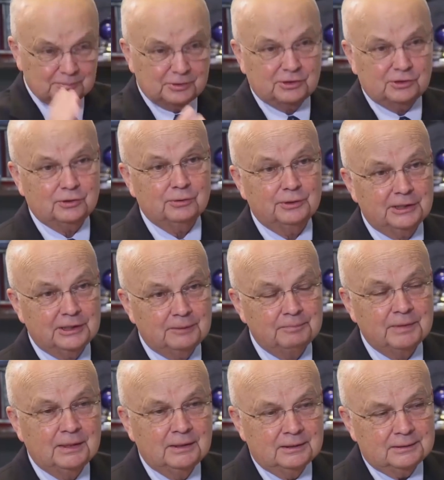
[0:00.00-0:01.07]
Syria
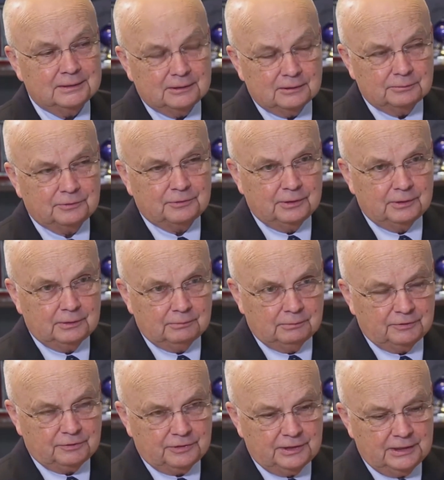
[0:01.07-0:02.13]
with
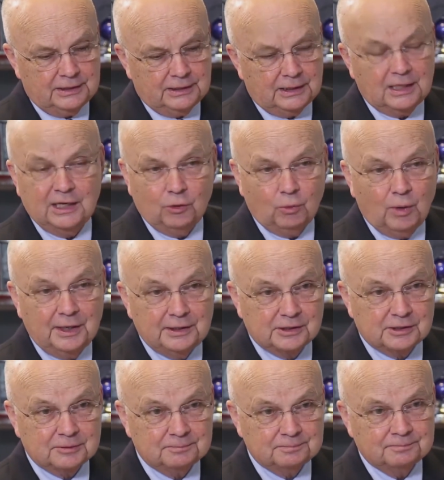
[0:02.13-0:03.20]
the
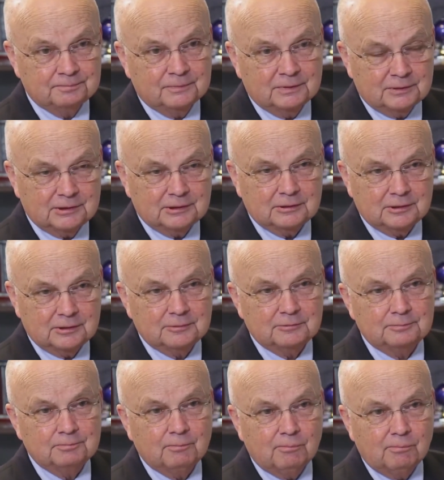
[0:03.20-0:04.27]
Alawites
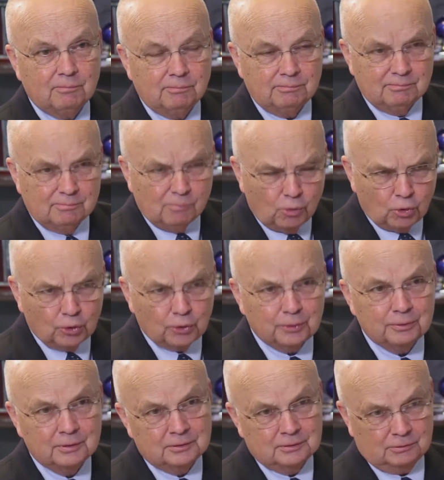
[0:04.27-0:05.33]
more
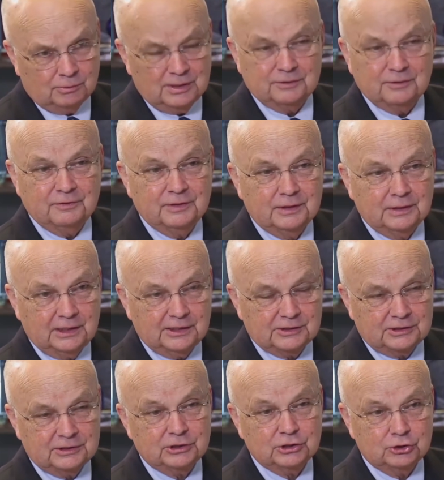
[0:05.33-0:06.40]
rather than less
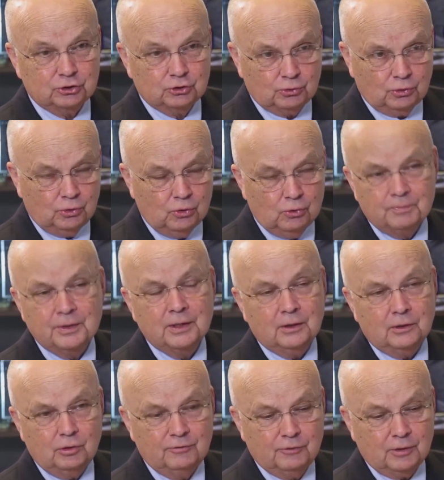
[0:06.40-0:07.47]
in control
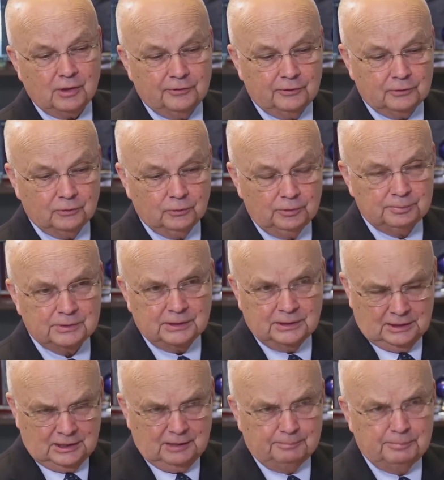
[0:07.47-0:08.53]
over other groups,
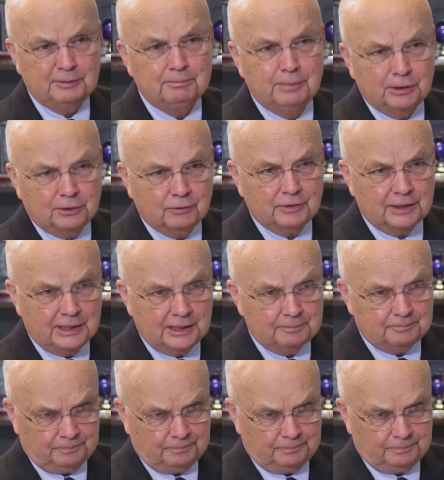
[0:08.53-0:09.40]
a bit bigger than I